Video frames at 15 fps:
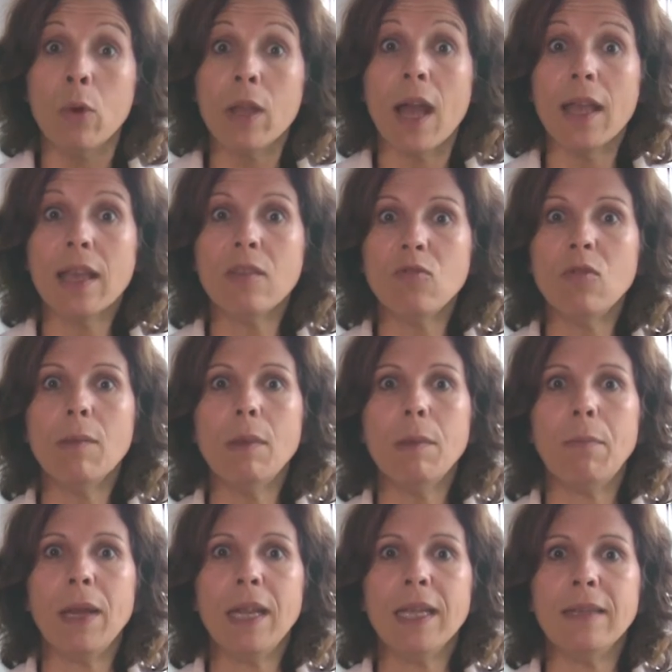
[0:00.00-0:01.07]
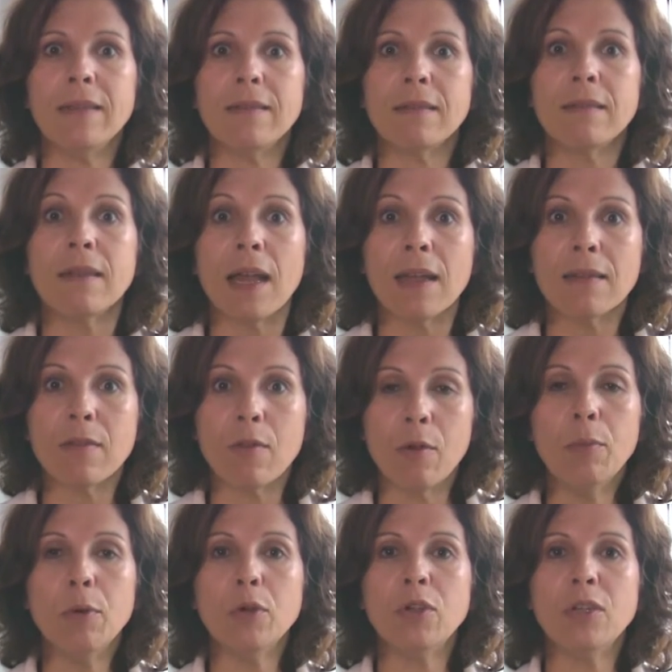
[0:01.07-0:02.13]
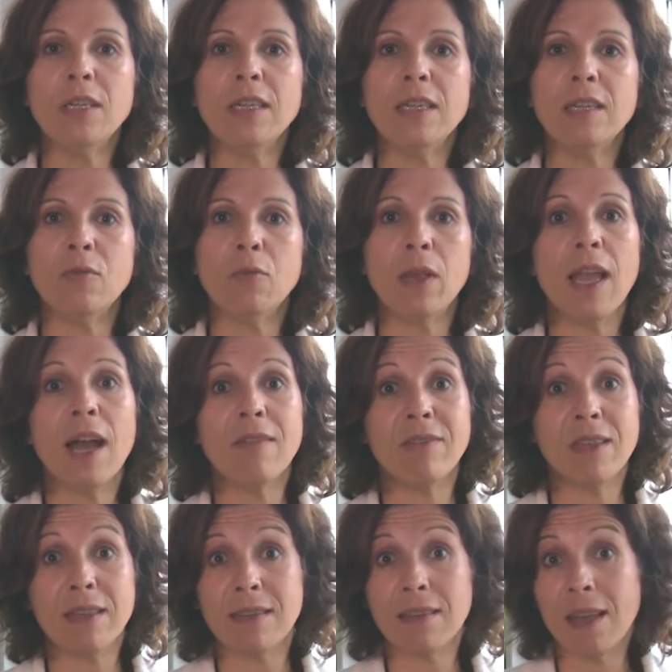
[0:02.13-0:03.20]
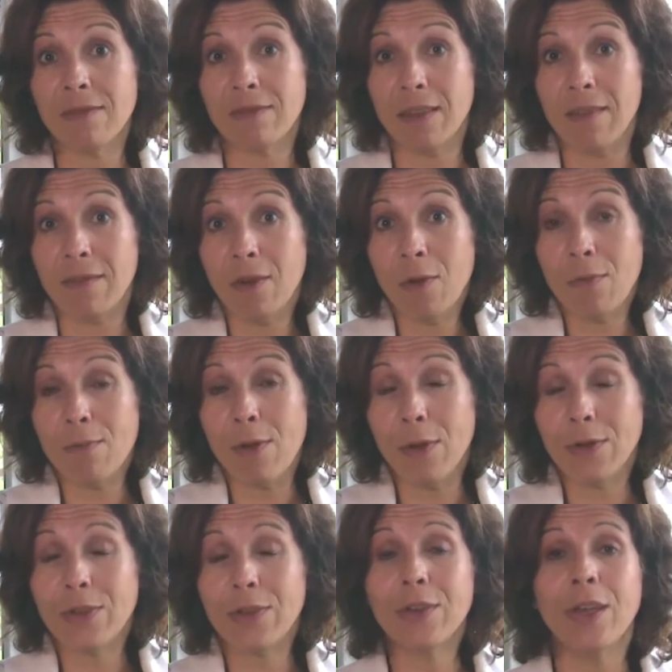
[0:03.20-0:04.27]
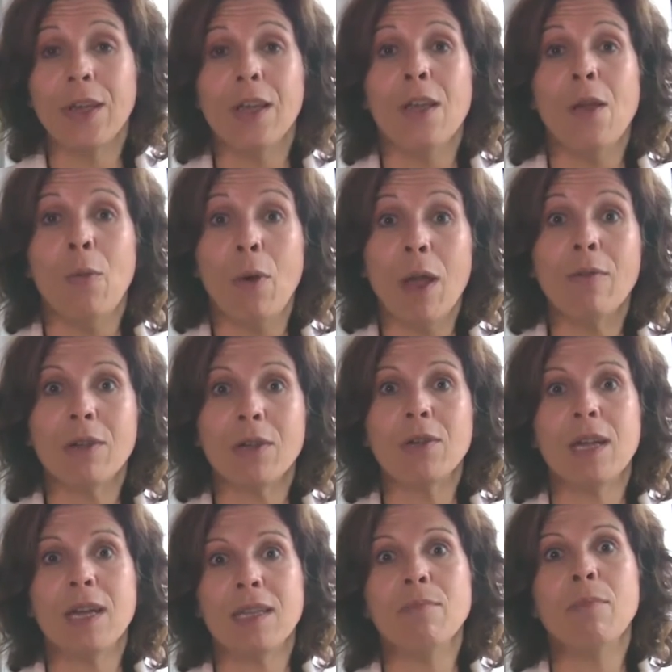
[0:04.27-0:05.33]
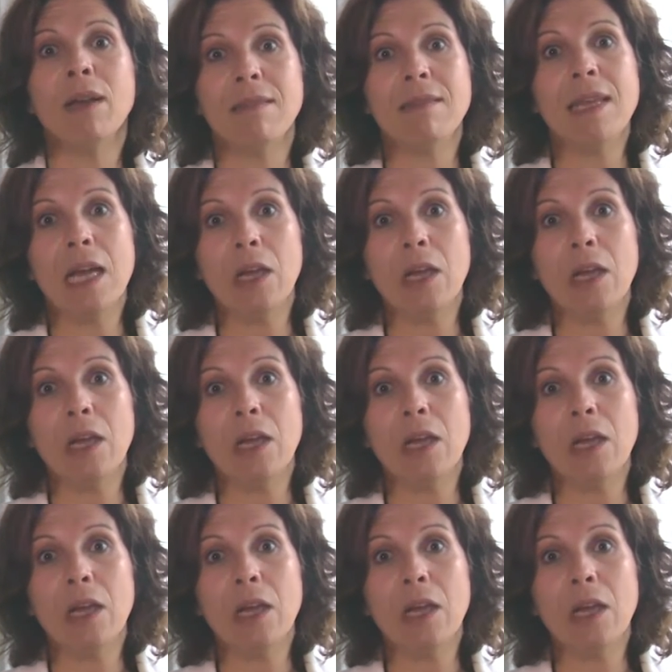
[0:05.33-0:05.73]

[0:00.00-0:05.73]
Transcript: We are extremely pleased that the opportunities we have in staff development were recognised by the